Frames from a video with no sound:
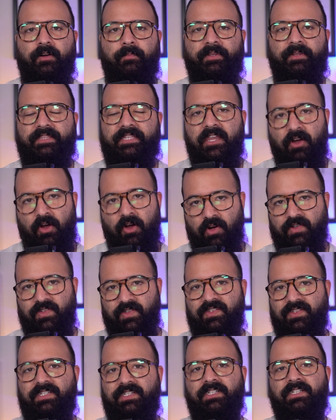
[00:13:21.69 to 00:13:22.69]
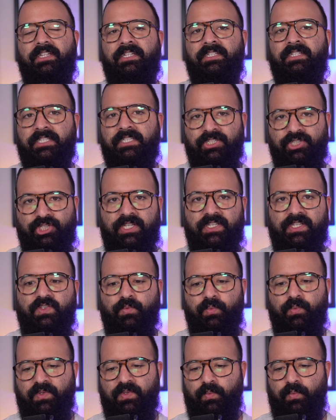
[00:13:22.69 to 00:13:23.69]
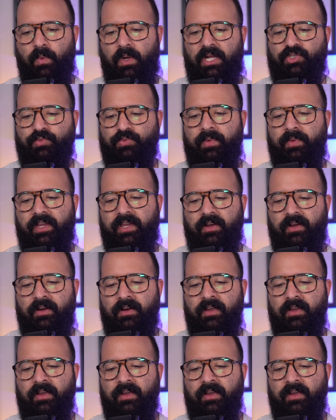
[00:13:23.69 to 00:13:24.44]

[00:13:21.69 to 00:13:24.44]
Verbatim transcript: but they are still a legit Swiss watchmaker,